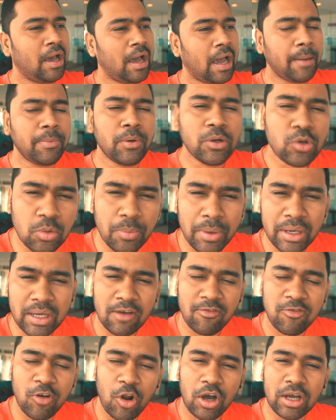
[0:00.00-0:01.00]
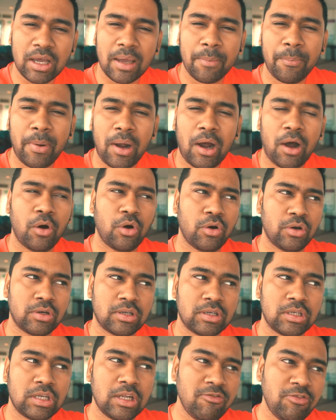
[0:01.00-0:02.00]
I'm going to make a vlog
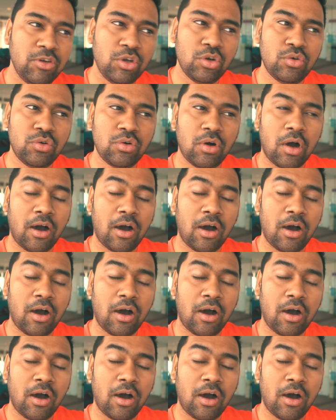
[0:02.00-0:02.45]
about review